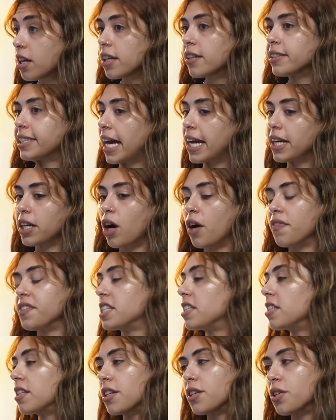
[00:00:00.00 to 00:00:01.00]
because I
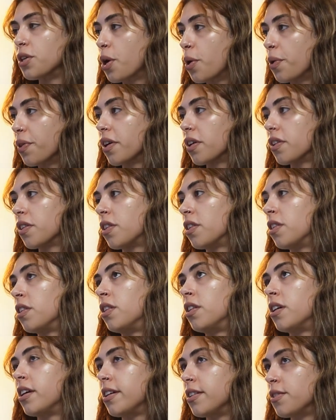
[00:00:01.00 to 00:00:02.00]
obviously didn't know
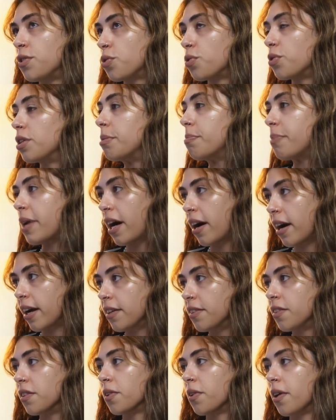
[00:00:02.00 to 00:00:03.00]
the history
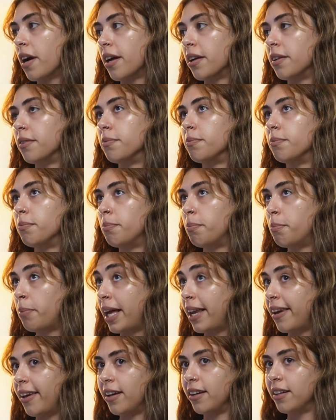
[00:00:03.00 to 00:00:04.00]
behind the Grand
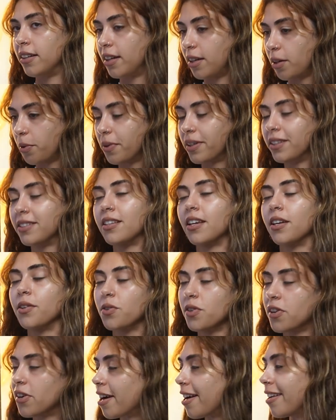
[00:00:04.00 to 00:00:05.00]
Palais. I don't want to say it
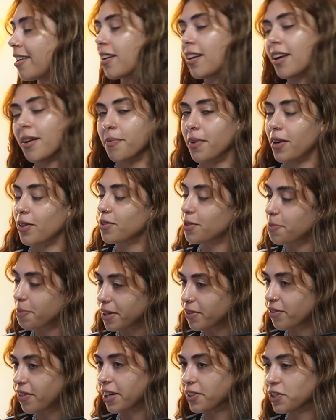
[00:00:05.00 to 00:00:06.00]
wrong. I don't
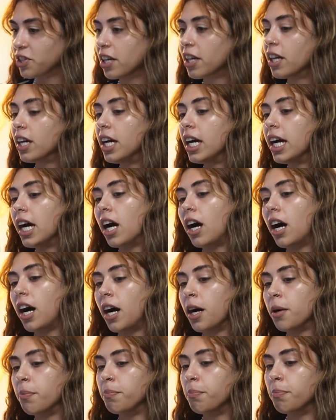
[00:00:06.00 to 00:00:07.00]
speak French.
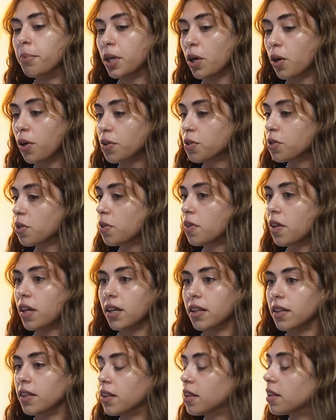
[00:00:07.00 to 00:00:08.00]
But also
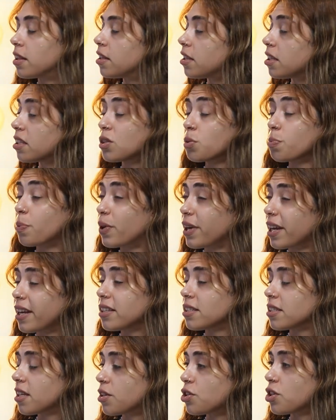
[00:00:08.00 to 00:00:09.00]
like the sport
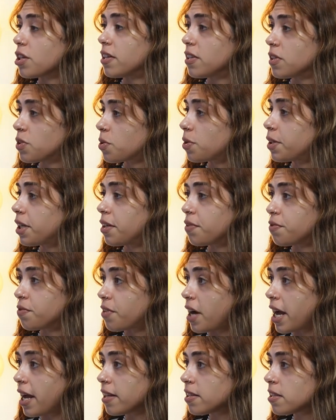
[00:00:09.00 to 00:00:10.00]
has such a history in
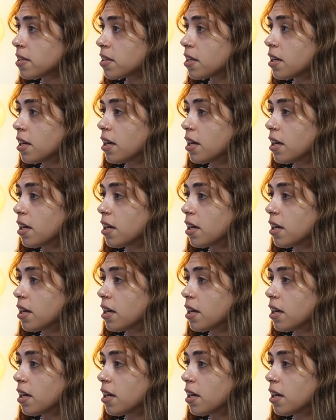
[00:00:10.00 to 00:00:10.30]
France.